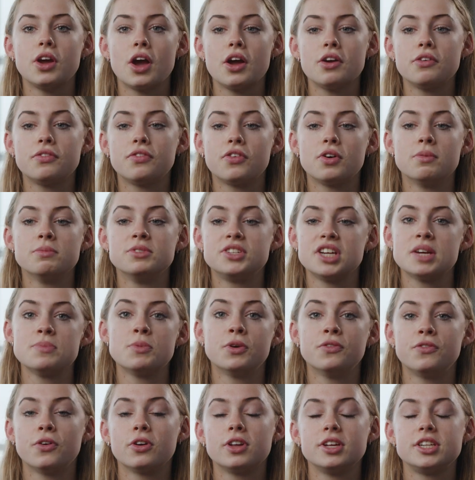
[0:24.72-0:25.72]
go from
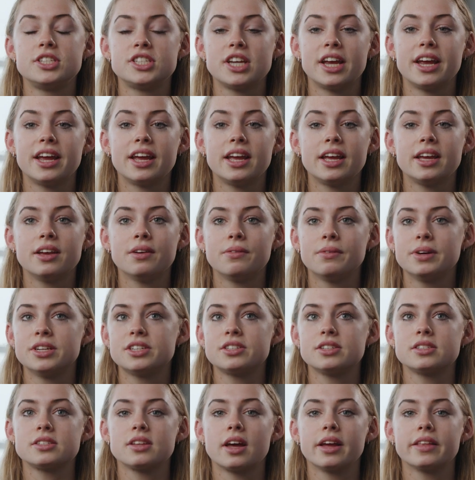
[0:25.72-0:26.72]
geomorphology,
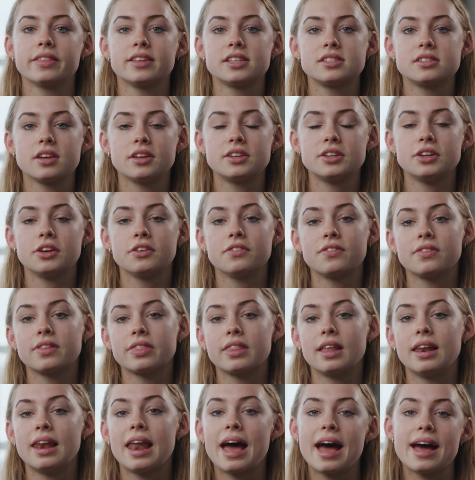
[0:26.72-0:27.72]
which is like the study of
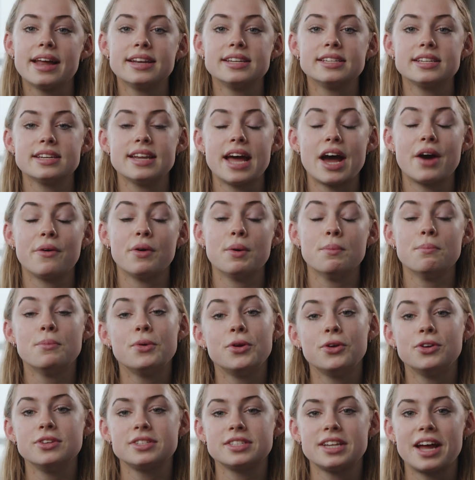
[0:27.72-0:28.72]
the land and how it
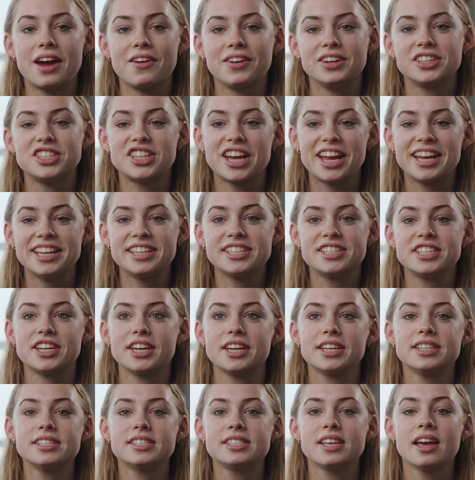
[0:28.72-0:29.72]
moves and how it
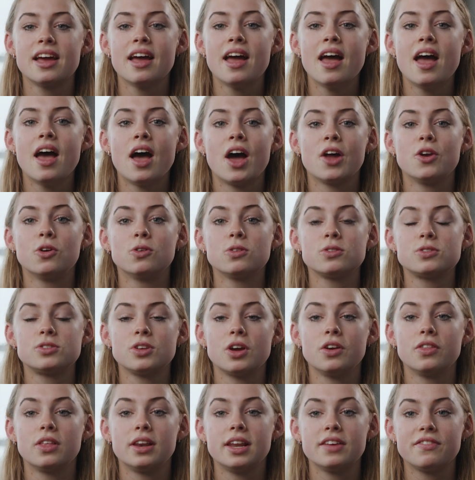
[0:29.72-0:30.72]
changes, and
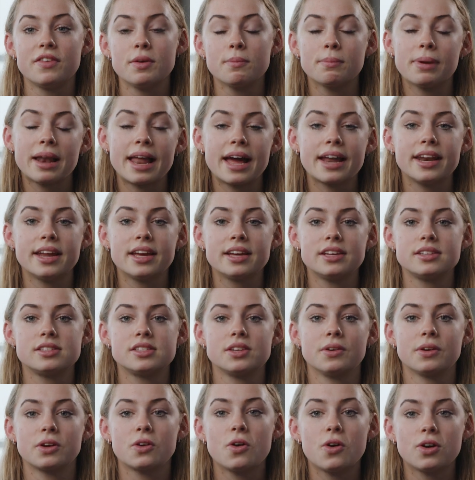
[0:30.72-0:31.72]
also the living planet,
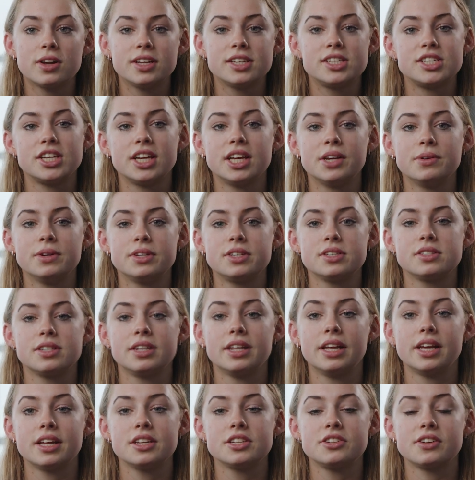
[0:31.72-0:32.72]
so ecology, which is
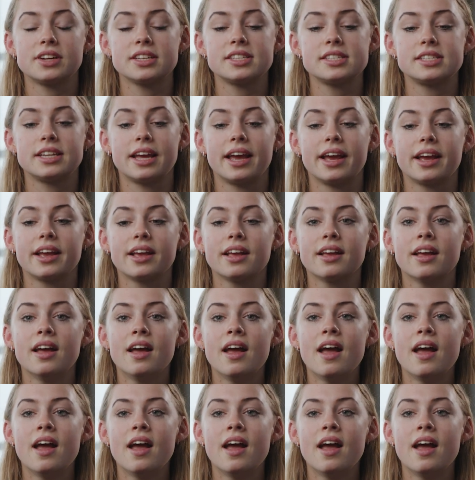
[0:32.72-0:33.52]
really interesting.